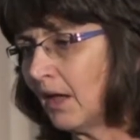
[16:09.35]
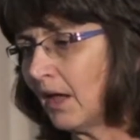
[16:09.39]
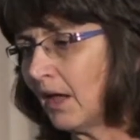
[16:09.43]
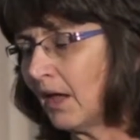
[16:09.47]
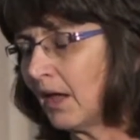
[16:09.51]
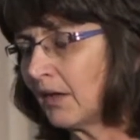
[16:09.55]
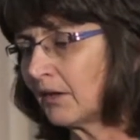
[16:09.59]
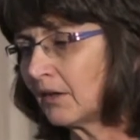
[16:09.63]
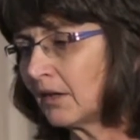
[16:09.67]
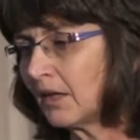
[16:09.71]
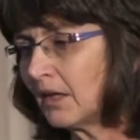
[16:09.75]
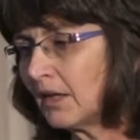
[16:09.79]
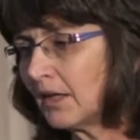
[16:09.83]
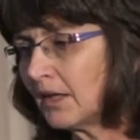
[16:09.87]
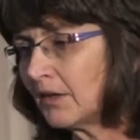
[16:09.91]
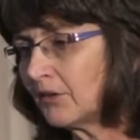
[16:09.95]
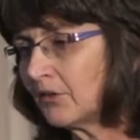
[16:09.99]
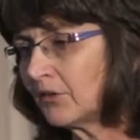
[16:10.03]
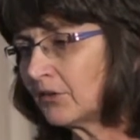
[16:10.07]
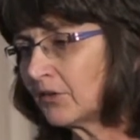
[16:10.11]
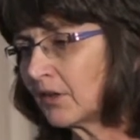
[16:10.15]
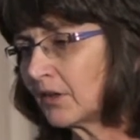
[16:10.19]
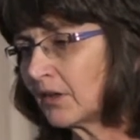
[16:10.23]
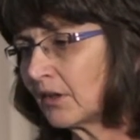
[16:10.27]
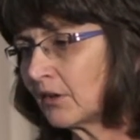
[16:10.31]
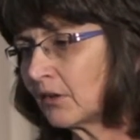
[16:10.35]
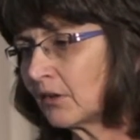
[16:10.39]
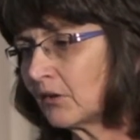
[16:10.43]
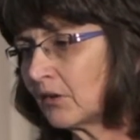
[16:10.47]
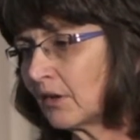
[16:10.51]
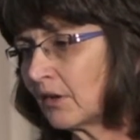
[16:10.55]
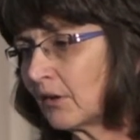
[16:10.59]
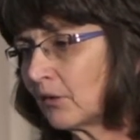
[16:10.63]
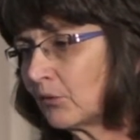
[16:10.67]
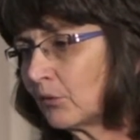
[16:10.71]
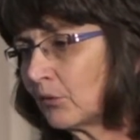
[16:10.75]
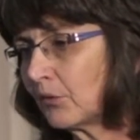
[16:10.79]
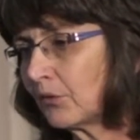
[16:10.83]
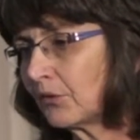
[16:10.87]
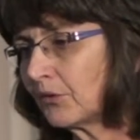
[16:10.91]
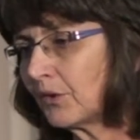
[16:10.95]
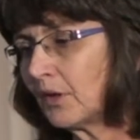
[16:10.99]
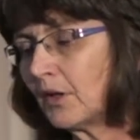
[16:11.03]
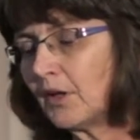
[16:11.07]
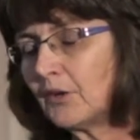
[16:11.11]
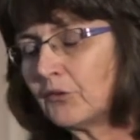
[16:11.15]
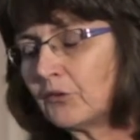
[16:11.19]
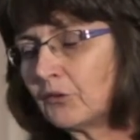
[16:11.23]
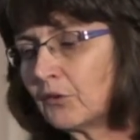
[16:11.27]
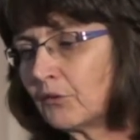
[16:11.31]
and in a later study in
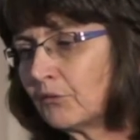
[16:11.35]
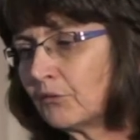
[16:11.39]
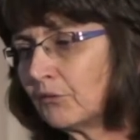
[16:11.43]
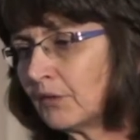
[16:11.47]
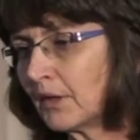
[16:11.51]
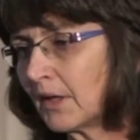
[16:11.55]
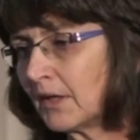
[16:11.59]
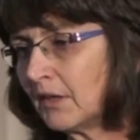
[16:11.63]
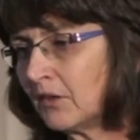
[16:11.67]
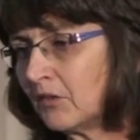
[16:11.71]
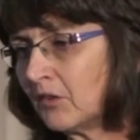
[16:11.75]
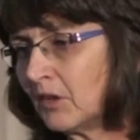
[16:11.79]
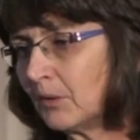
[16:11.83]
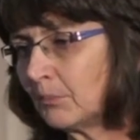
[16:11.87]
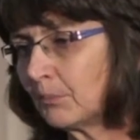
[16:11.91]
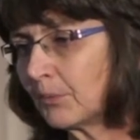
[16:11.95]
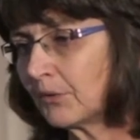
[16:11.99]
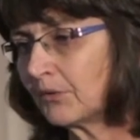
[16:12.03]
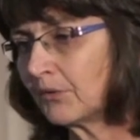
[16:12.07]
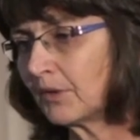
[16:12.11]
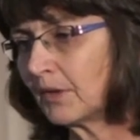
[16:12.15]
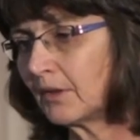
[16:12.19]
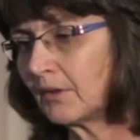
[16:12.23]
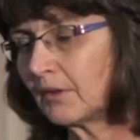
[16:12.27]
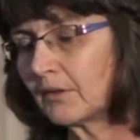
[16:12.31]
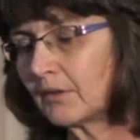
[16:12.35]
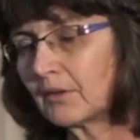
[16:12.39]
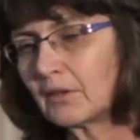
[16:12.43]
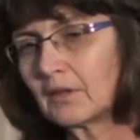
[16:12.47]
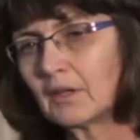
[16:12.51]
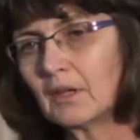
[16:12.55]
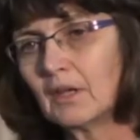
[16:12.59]
2000 of 19%.